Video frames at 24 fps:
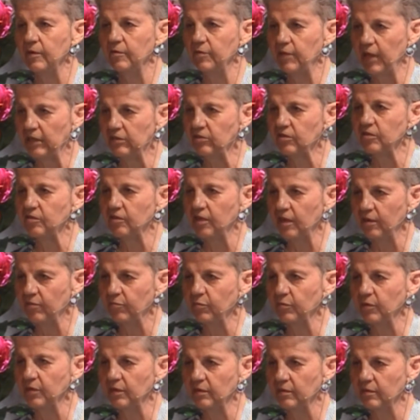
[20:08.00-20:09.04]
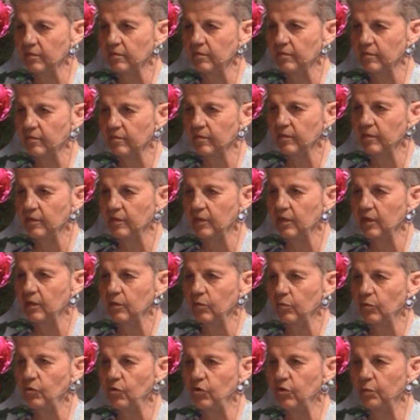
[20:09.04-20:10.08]
That's a tough one.
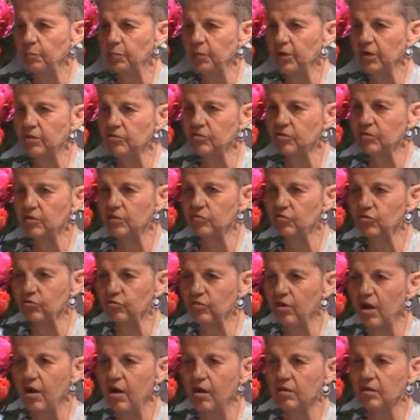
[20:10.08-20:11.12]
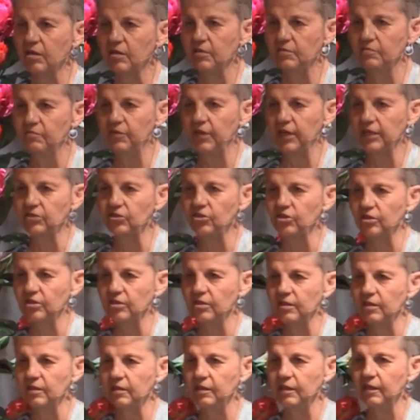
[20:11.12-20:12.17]
When you're a person of strong
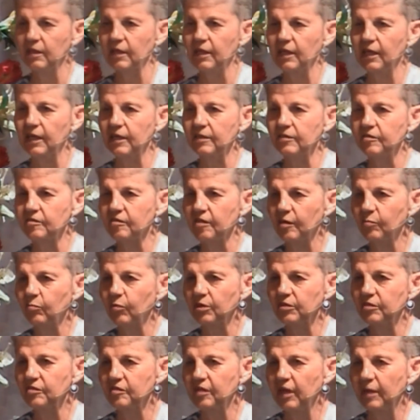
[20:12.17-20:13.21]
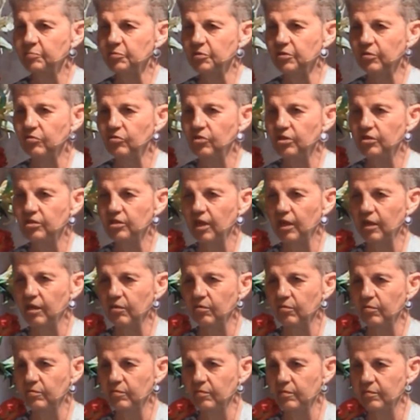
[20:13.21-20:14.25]
conviction and someone steps on your
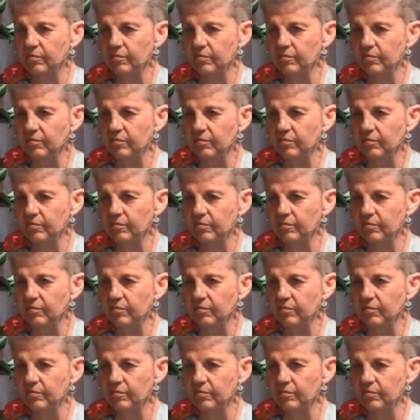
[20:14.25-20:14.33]
toe,